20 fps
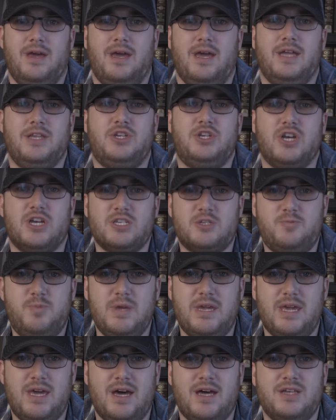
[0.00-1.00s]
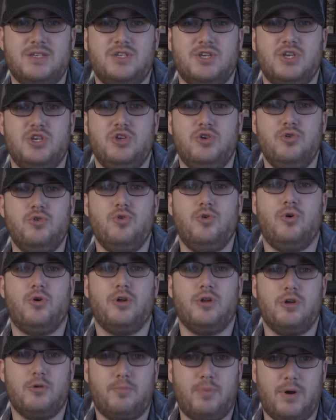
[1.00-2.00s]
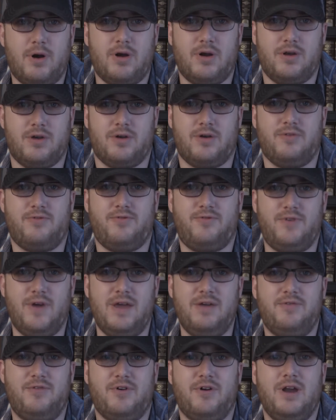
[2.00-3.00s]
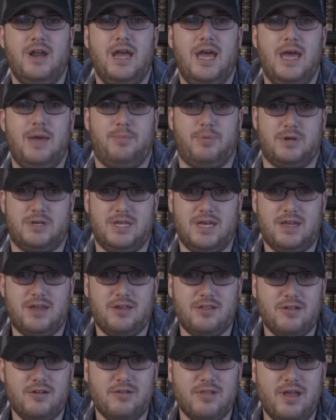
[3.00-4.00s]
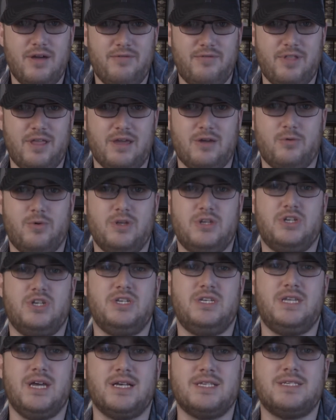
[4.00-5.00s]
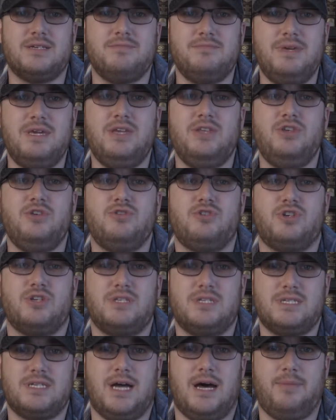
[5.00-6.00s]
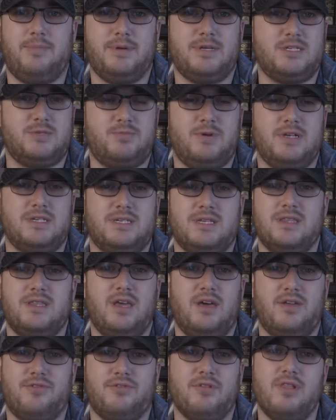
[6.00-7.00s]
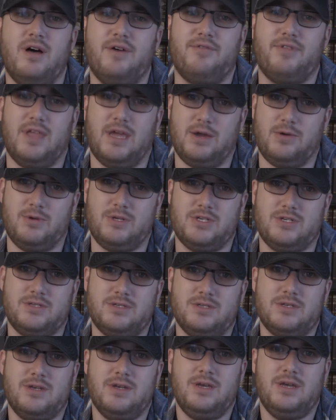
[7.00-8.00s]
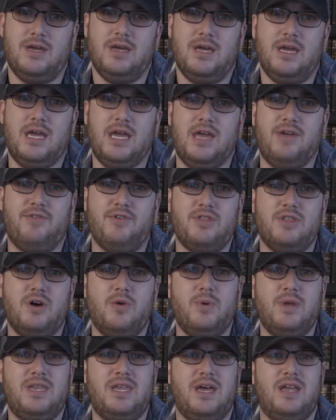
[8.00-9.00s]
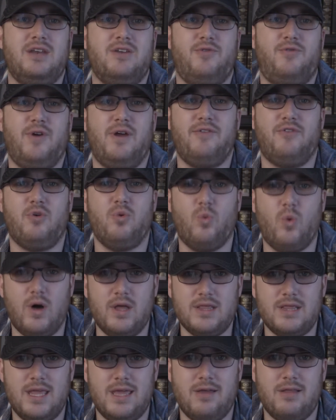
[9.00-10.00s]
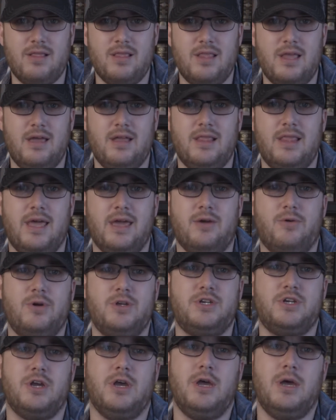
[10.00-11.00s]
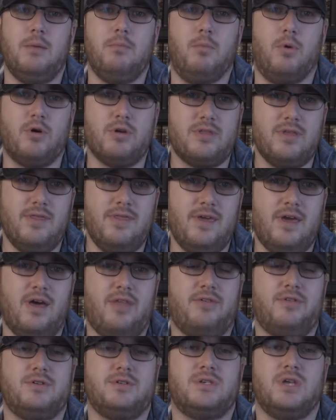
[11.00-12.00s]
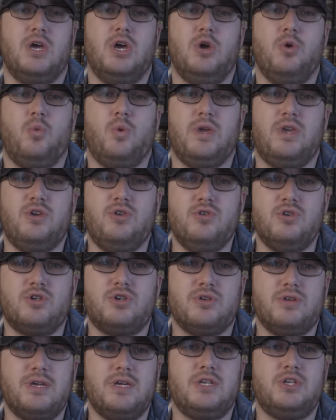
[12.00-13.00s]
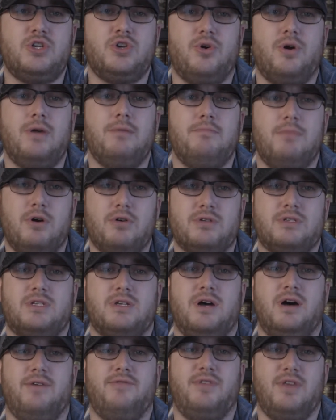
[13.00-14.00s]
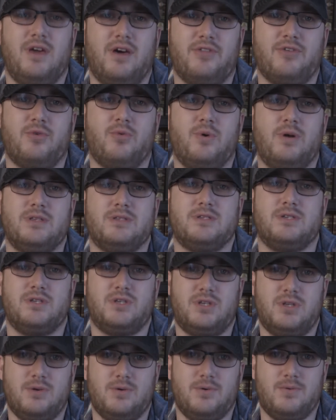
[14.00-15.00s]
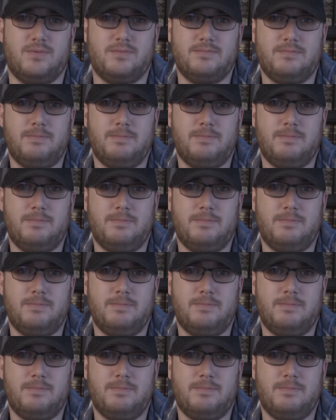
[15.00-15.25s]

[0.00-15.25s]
And just because you or your partner favor a particular love language doesn't mean you should stop expressing the other love languages. Even though we tend to favor one language more than the others, we usually enjoy most of the other ones too.